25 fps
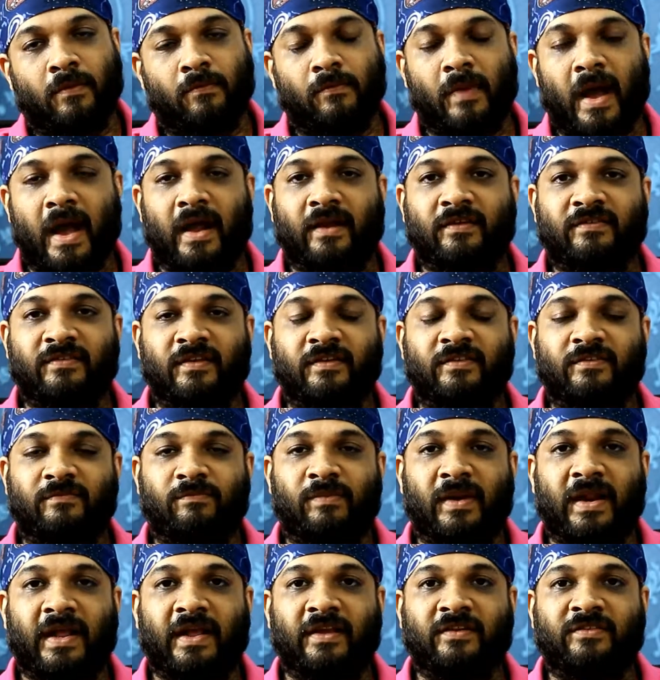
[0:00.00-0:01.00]
Mars
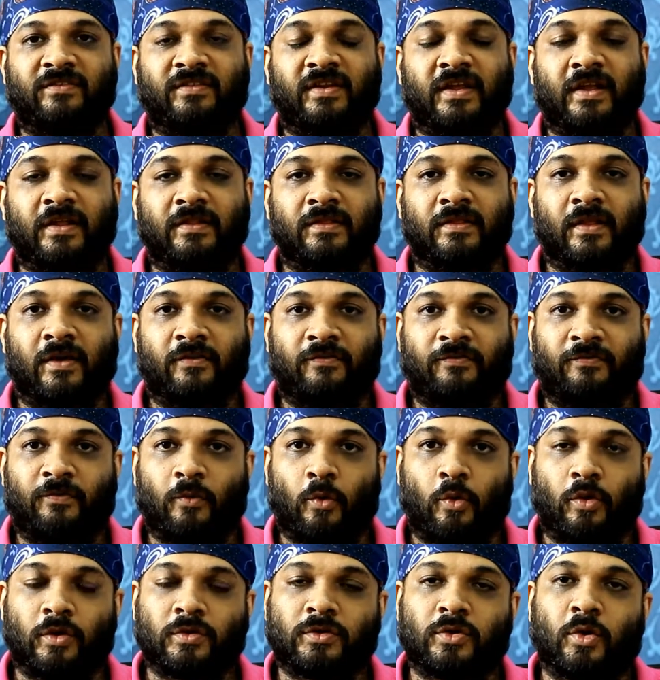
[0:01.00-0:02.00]
is placed in the
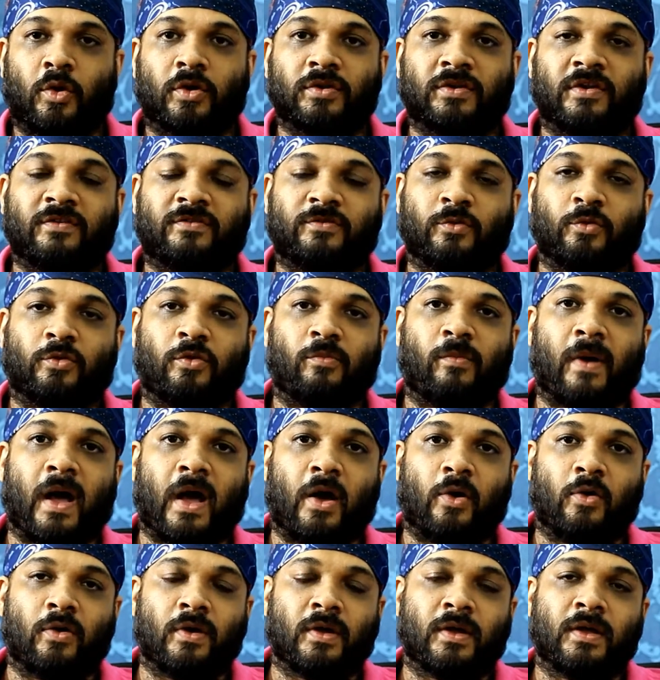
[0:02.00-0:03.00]
fourth or the Sukh
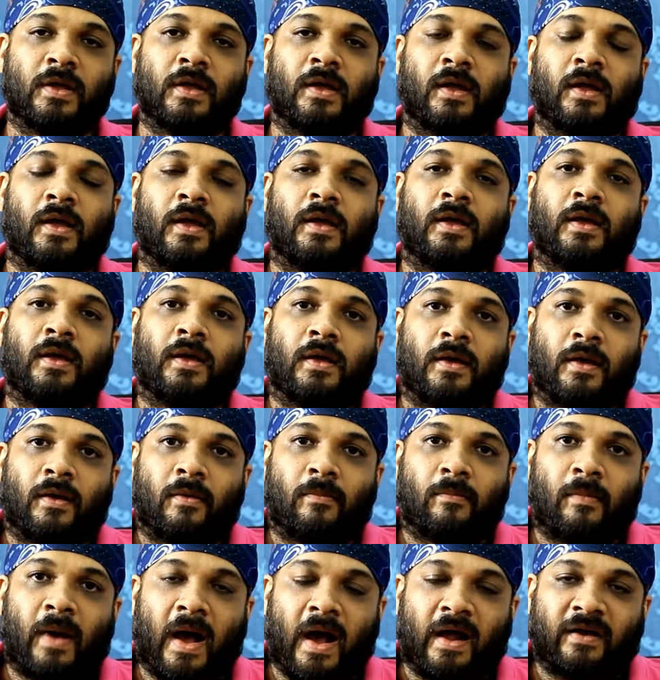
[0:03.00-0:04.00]
Bhav,
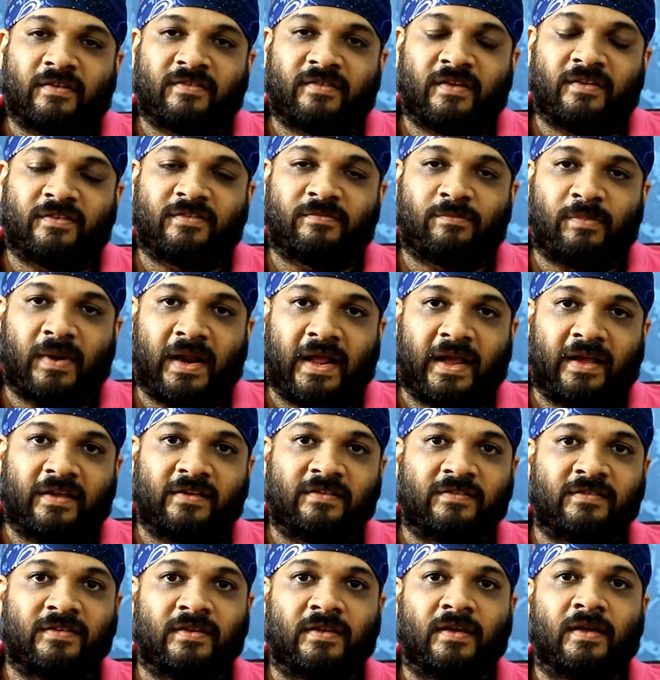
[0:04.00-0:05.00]
Mars is
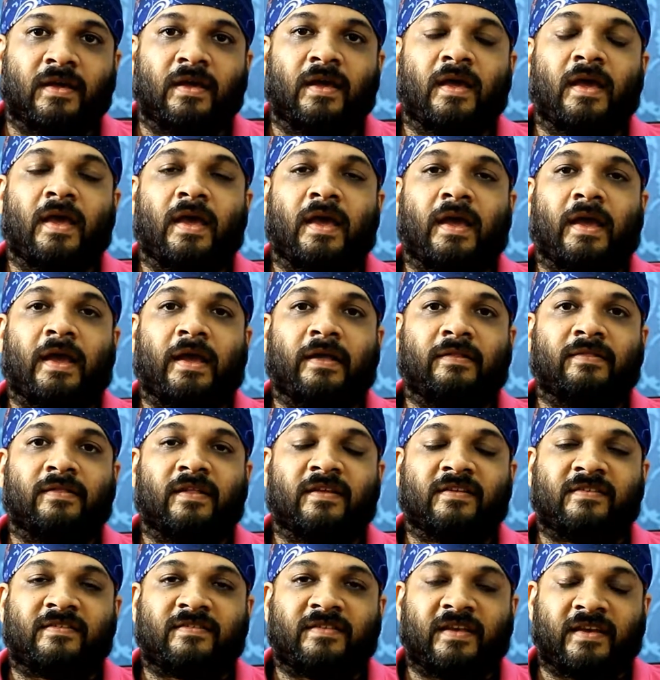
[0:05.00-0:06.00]
placed in
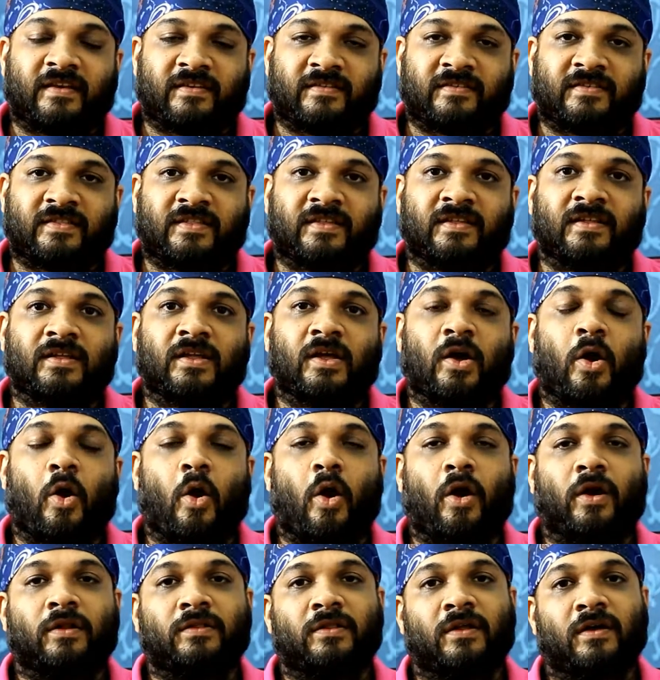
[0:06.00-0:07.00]
the sixth
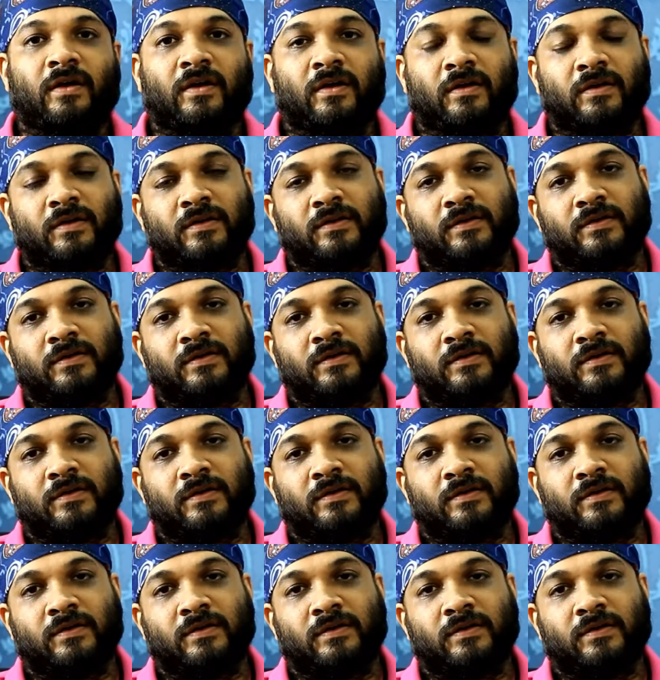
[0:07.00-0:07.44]
or the